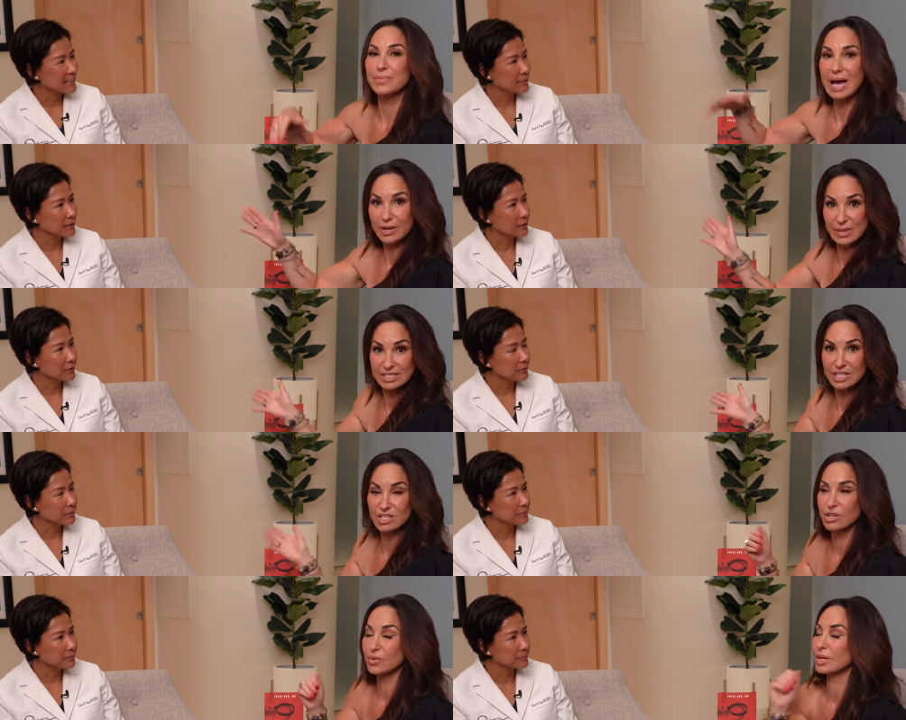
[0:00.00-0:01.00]
Speaker 1: Anyways,
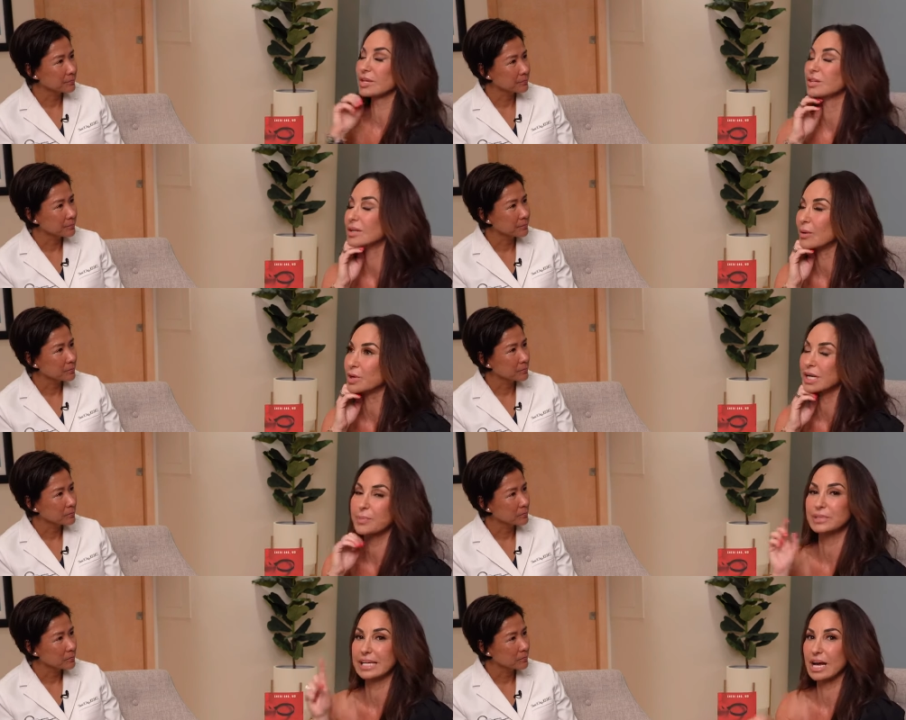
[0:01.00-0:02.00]
you, we're going
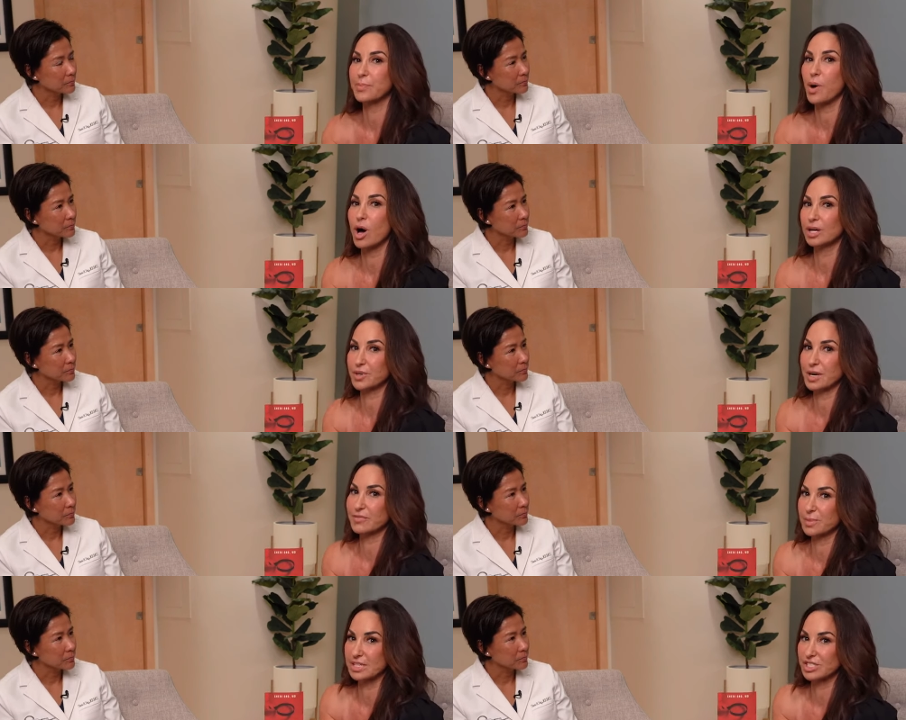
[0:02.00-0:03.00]
to link up all of our
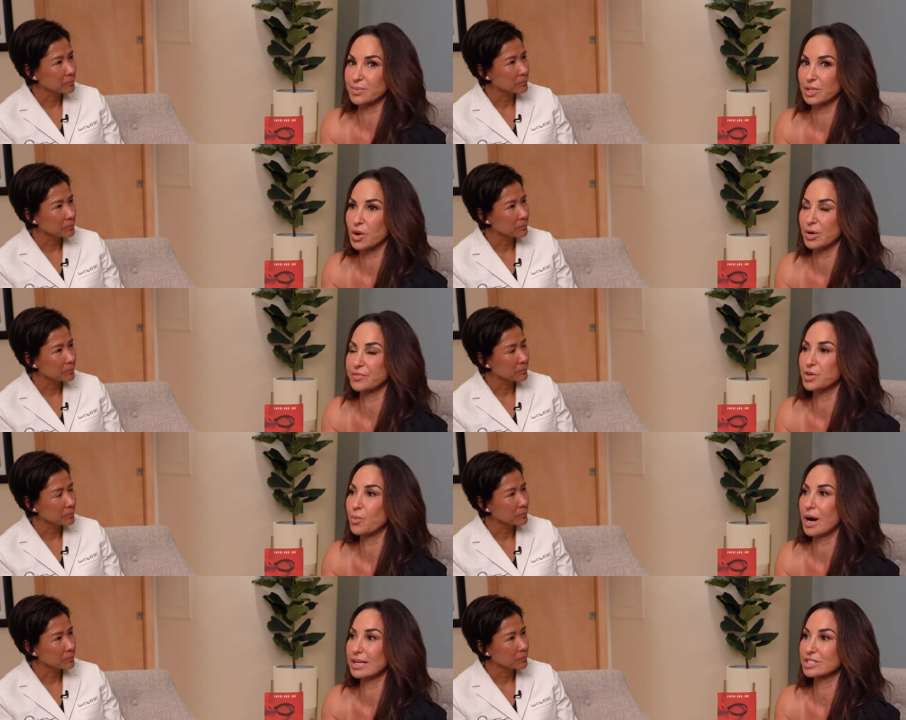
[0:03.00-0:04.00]
information below if you
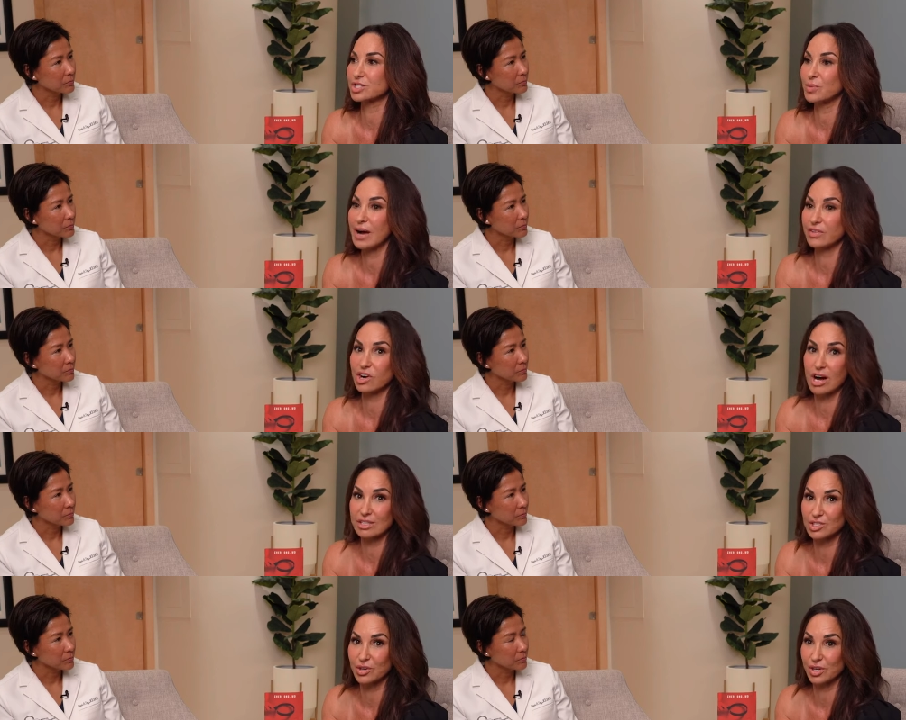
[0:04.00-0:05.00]
want to have a
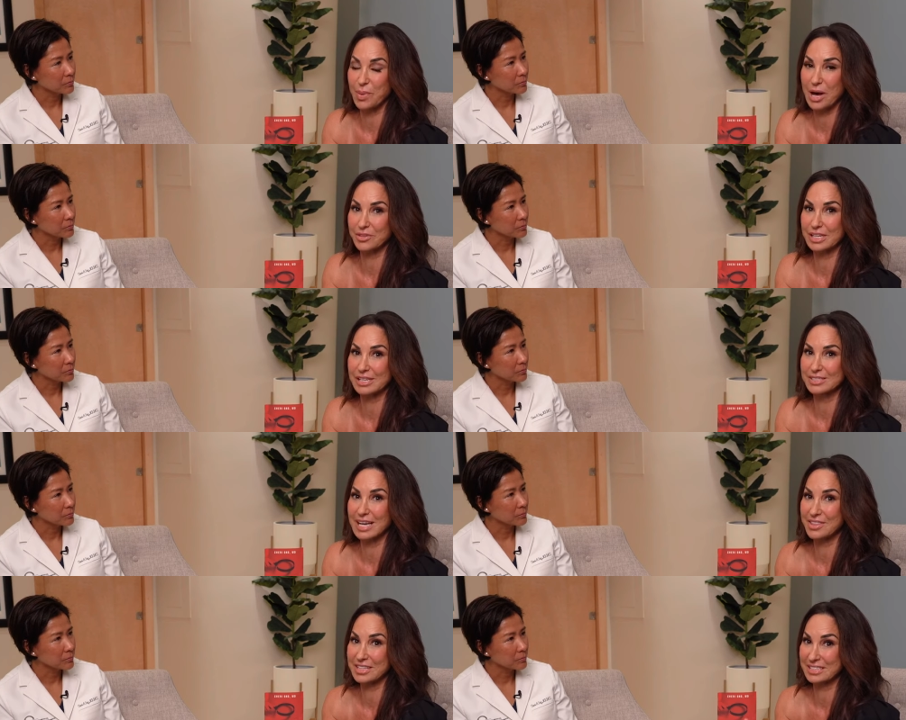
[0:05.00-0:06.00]
consult about this.
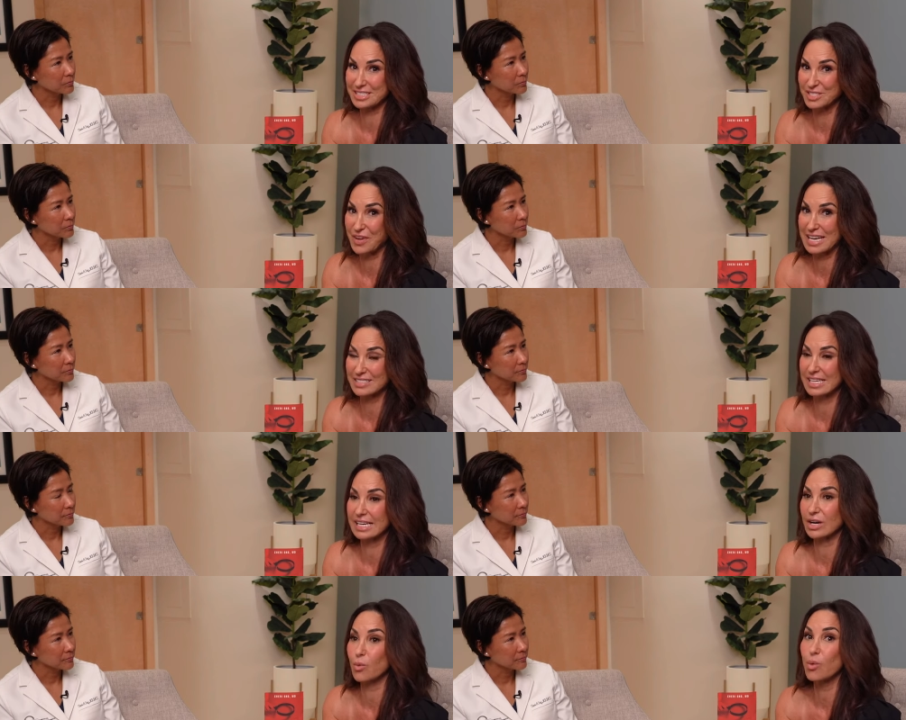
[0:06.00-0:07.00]
I think this is
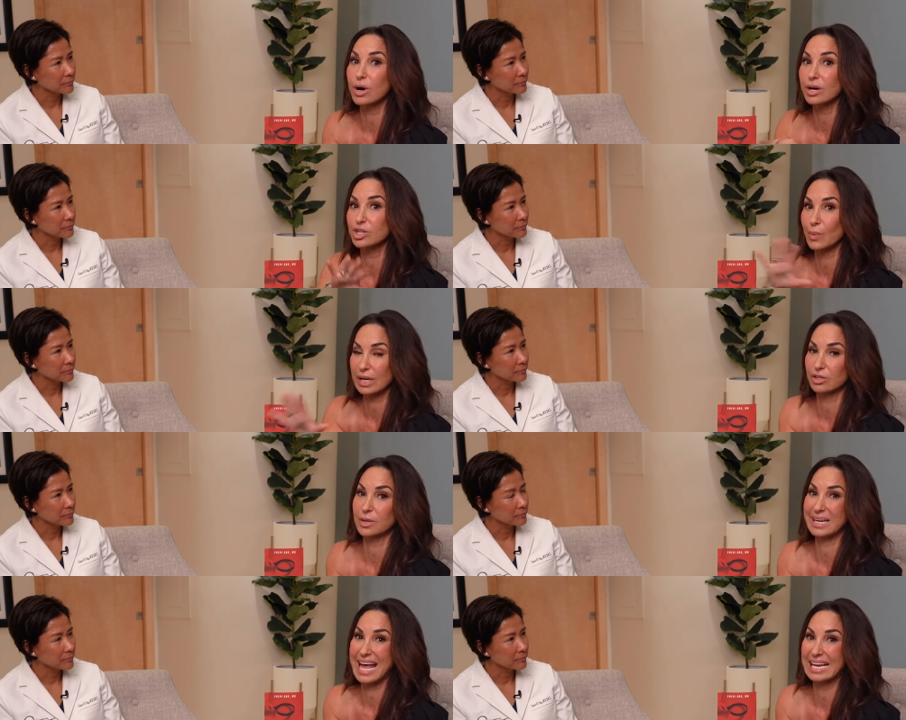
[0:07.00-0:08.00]
fascinating. Or you want to learn
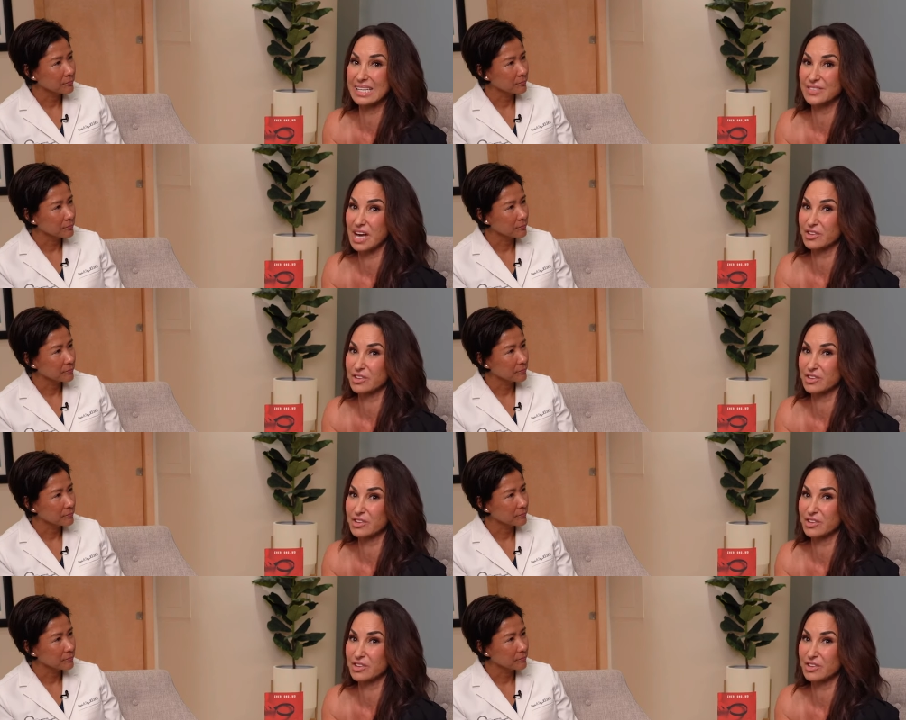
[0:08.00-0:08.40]
about any of the